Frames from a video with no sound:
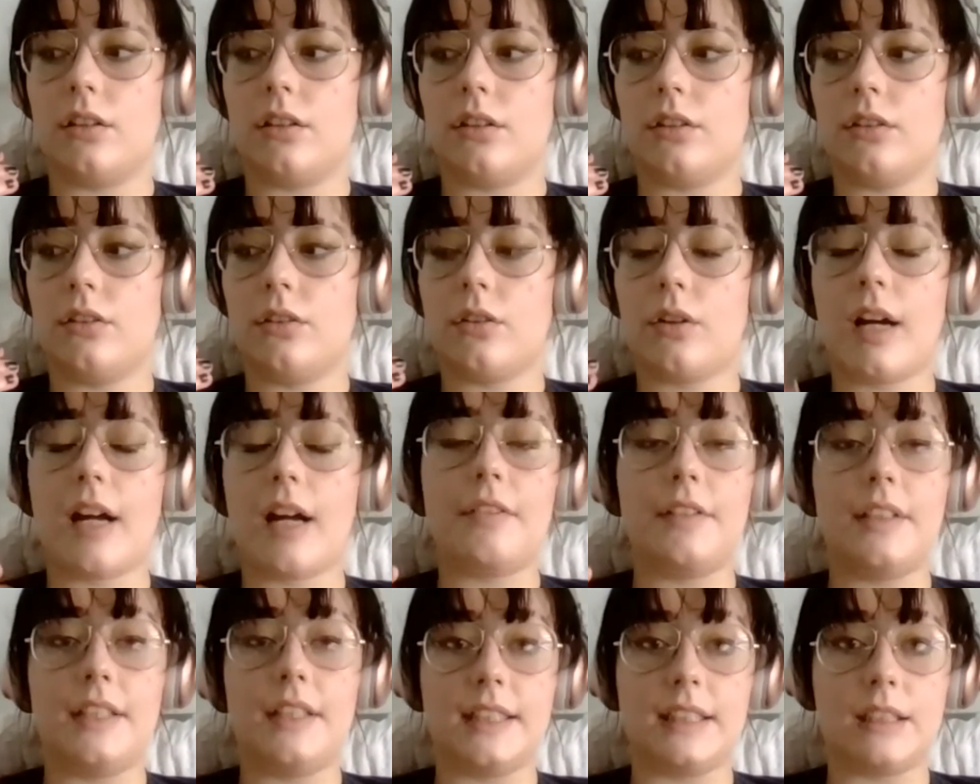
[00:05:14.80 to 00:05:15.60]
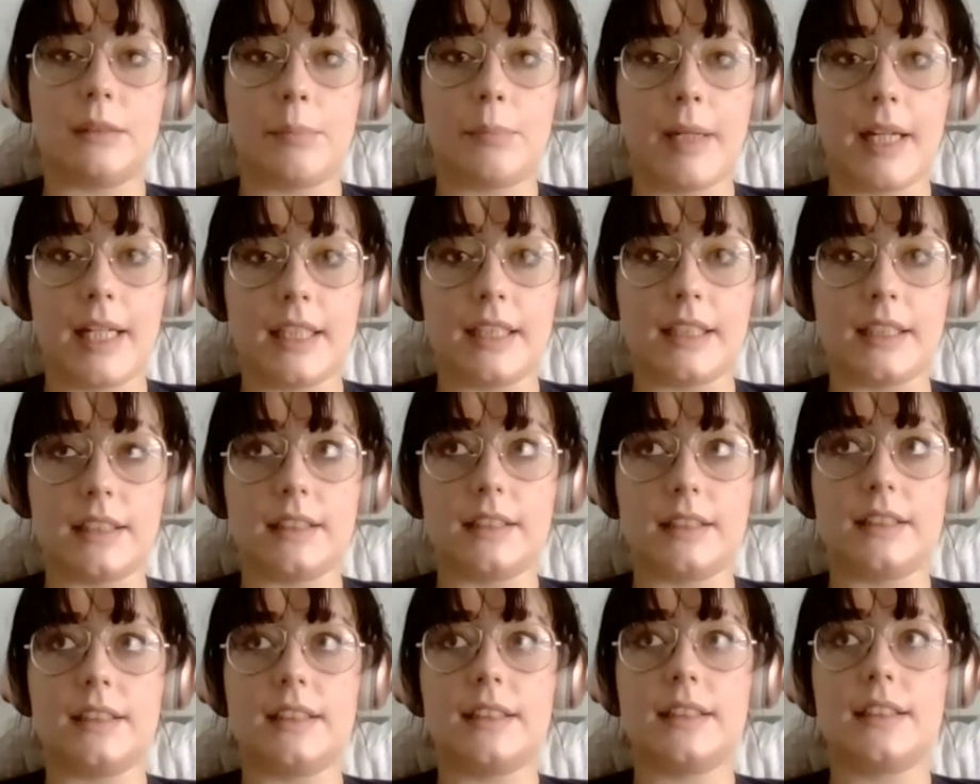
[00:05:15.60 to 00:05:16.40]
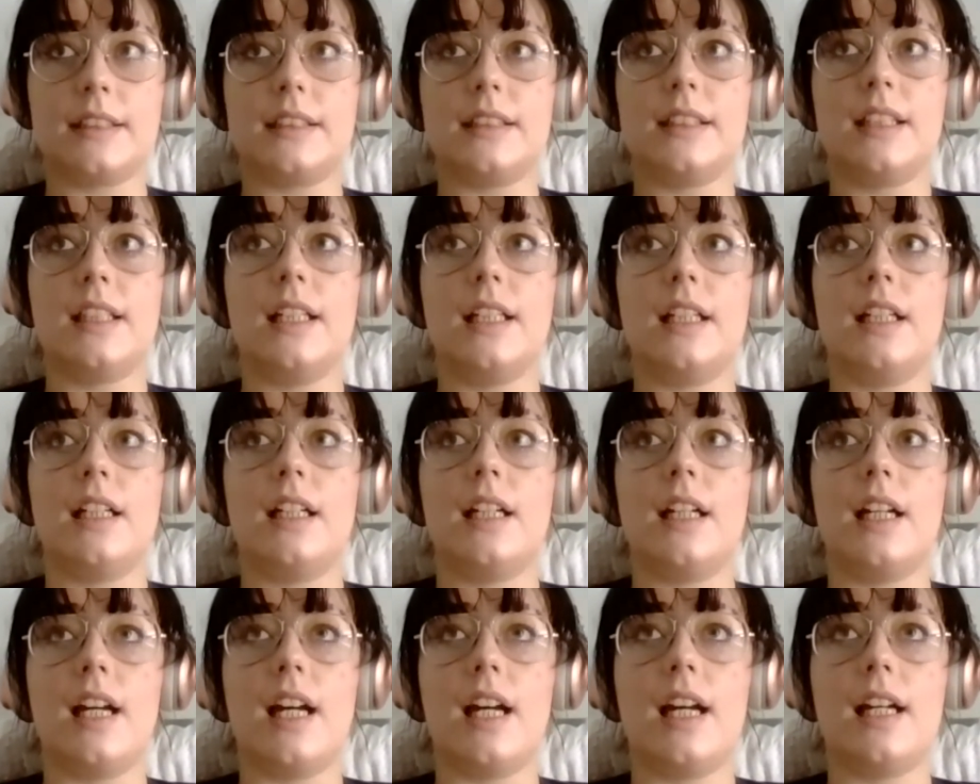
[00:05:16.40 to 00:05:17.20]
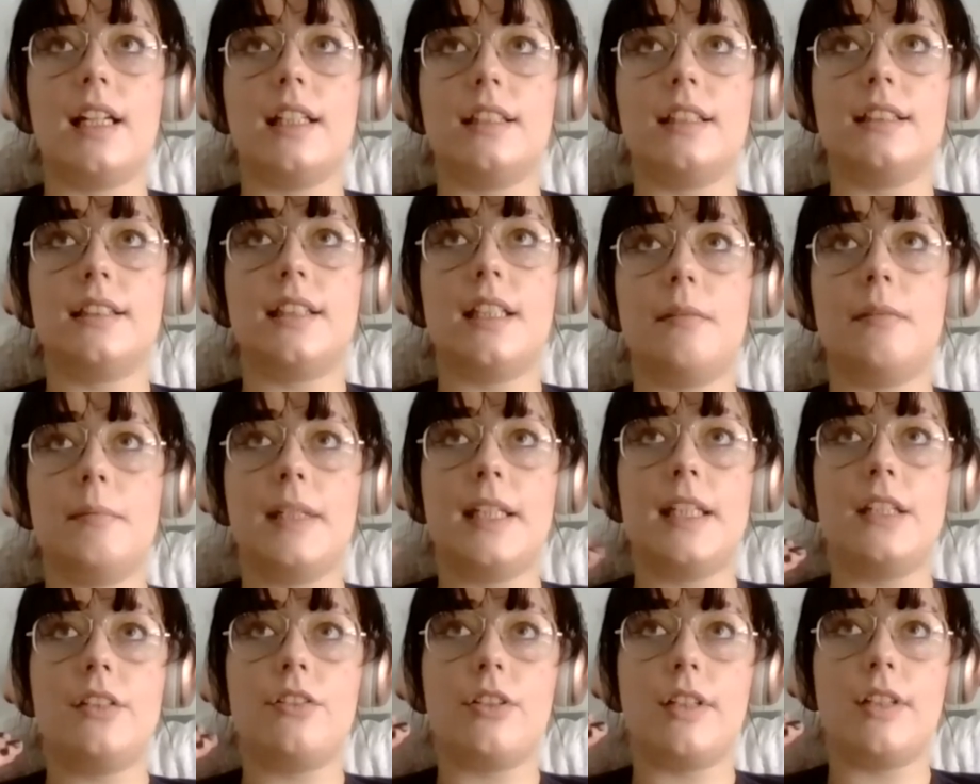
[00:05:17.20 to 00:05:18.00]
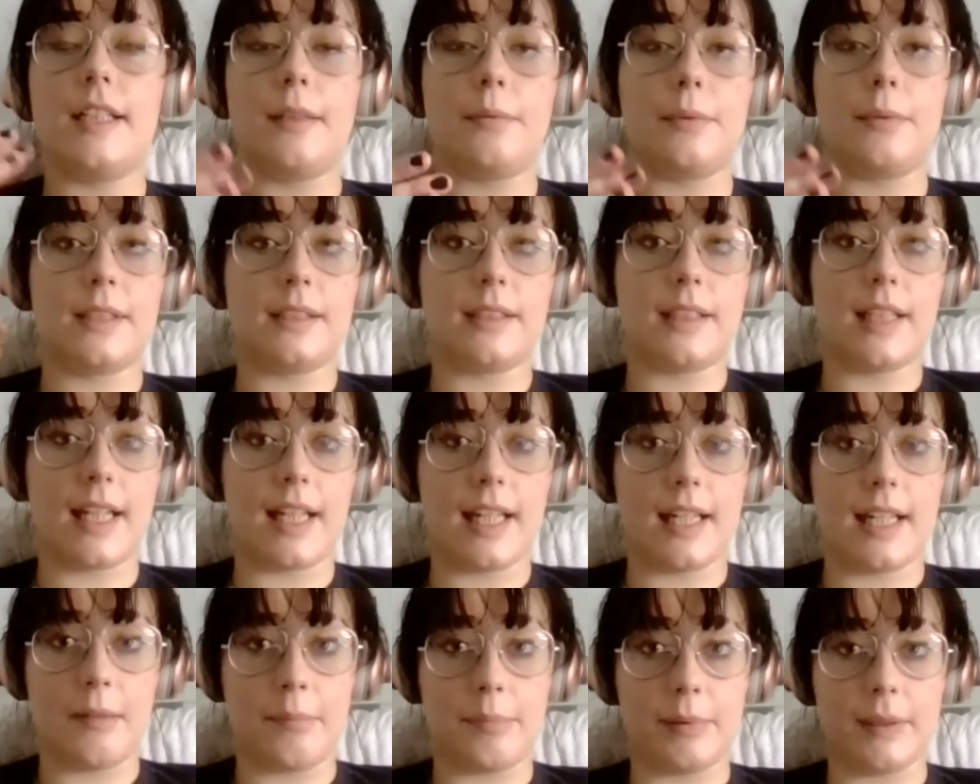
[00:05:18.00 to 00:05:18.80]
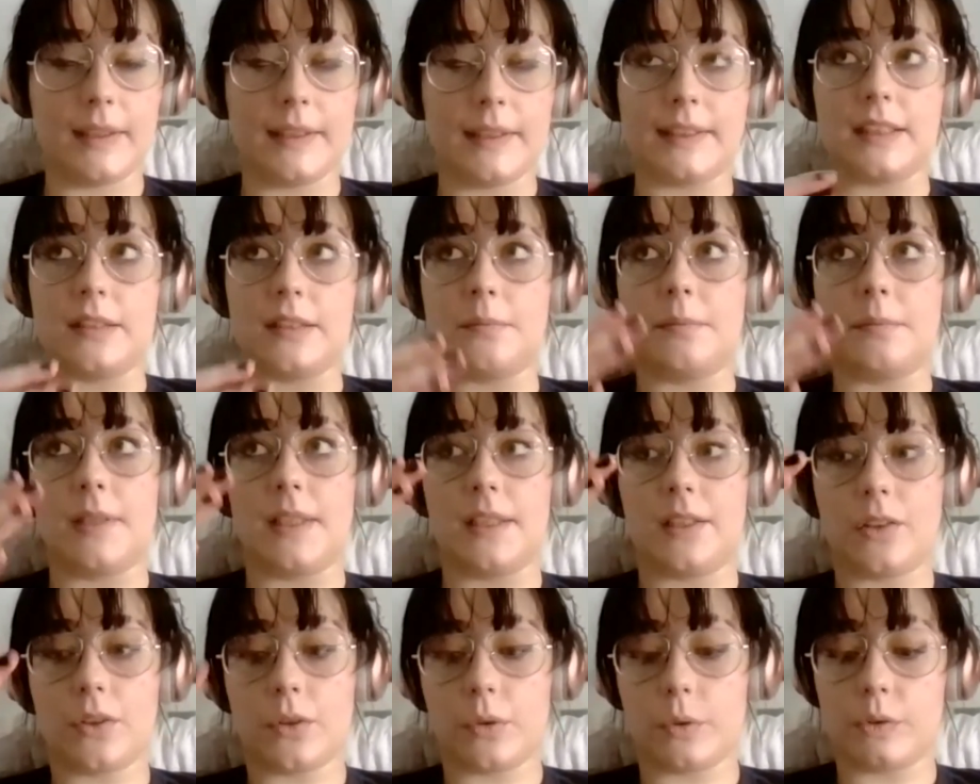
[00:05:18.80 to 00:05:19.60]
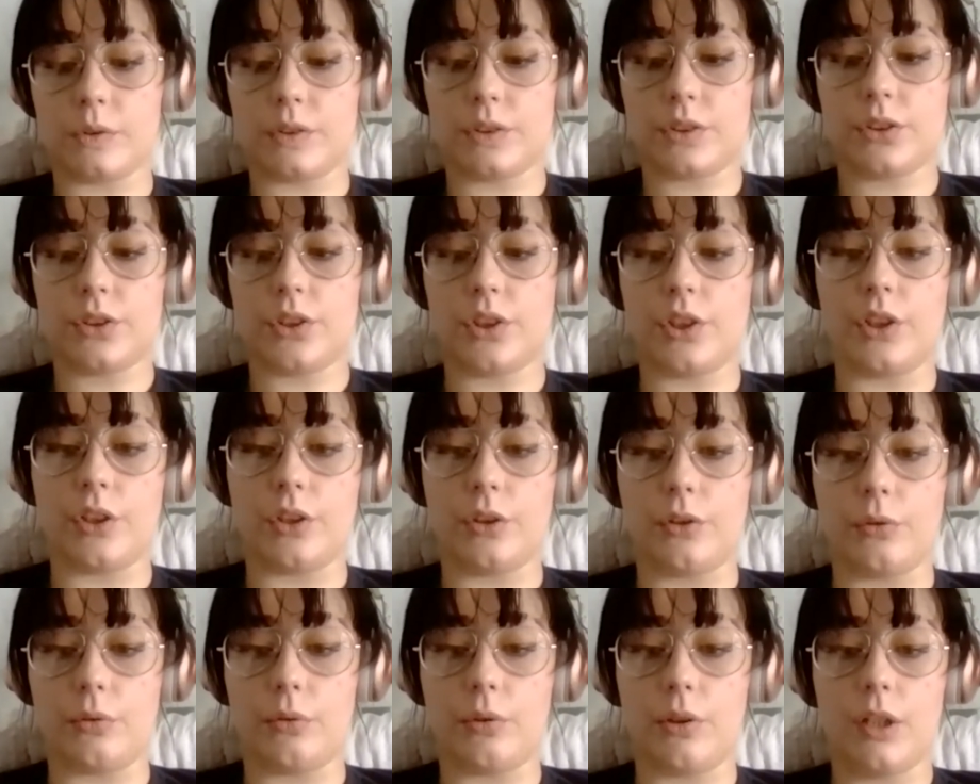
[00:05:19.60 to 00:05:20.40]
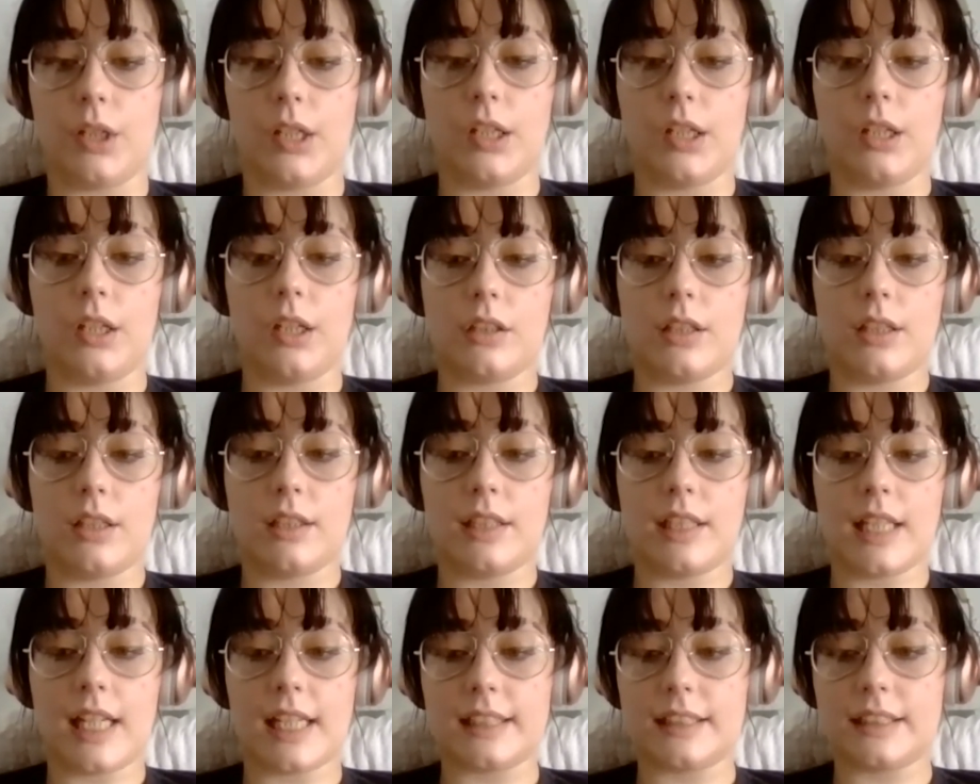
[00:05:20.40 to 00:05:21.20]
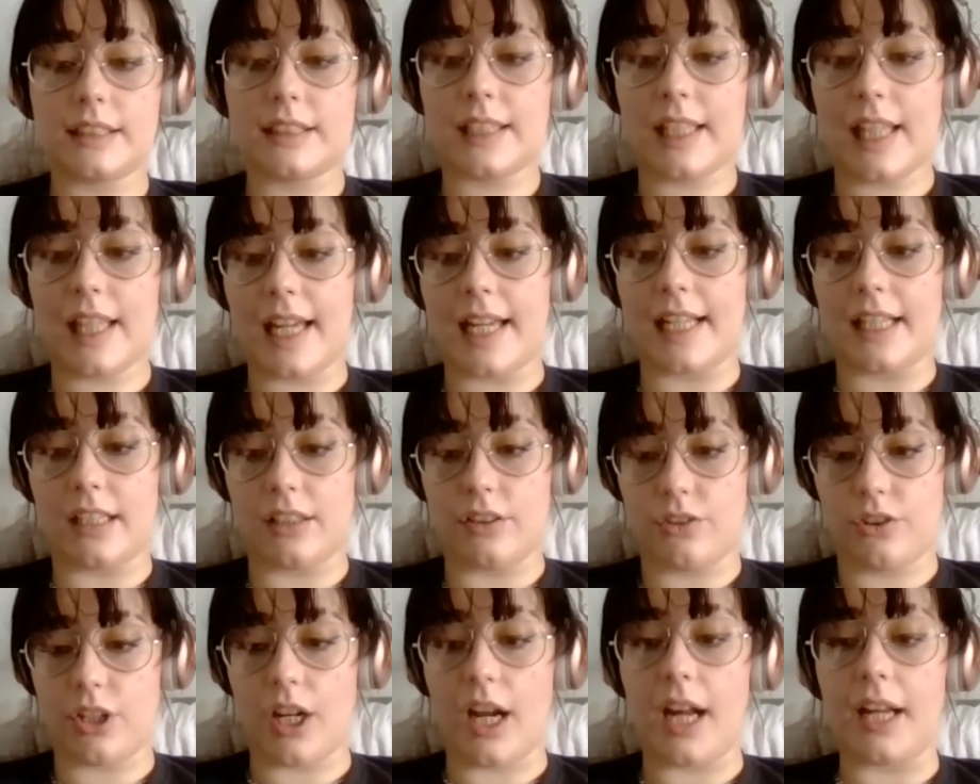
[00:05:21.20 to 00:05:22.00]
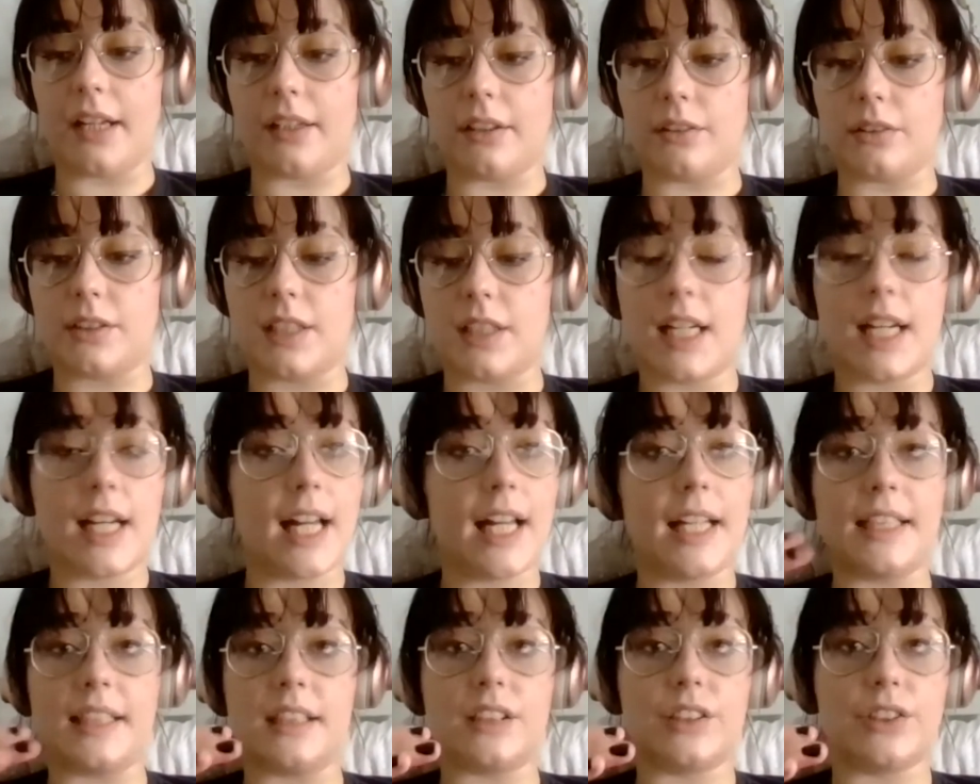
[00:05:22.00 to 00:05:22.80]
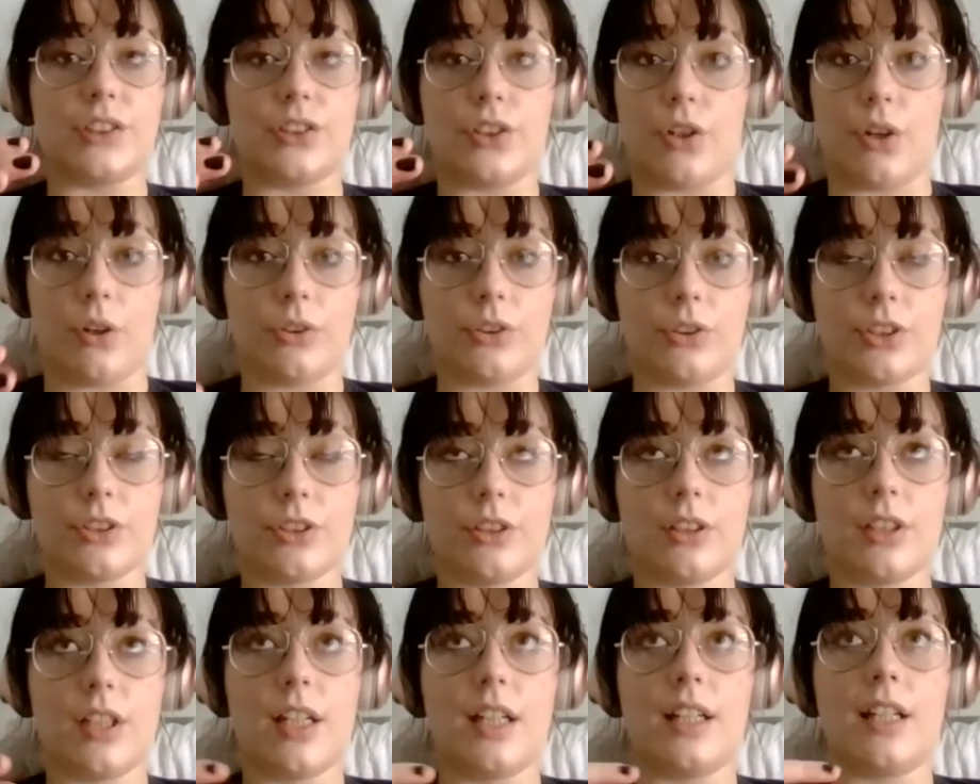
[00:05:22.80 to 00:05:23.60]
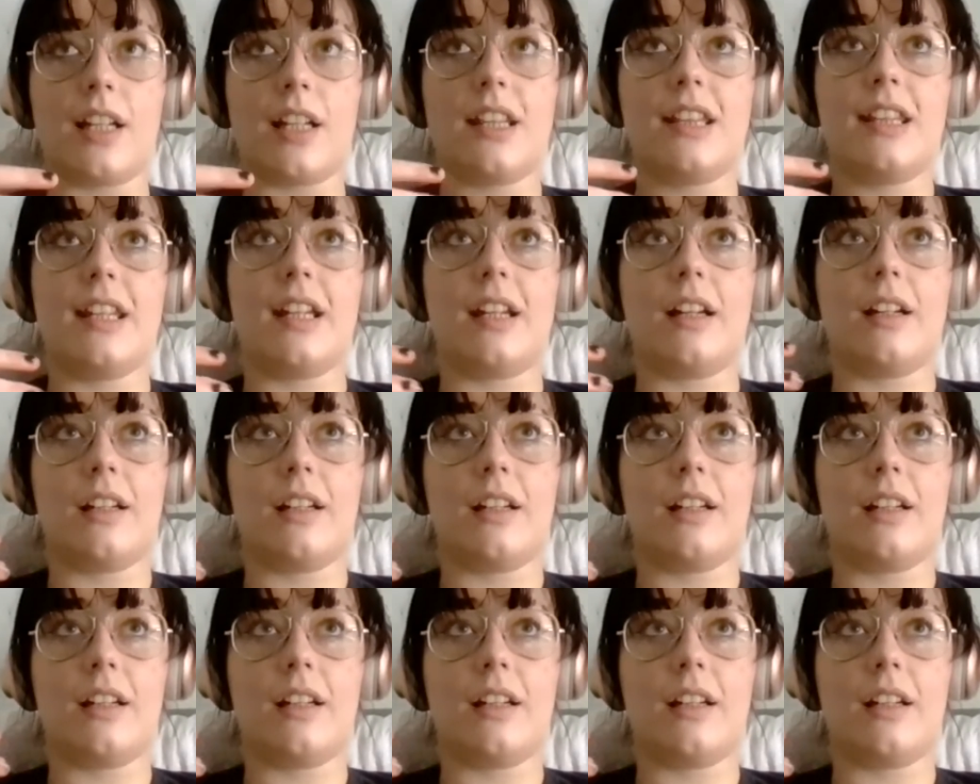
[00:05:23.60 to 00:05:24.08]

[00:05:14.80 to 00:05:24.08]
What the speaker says: not having independence, and immediately with their ableism it goes to that's like a child, and it's not. And I think,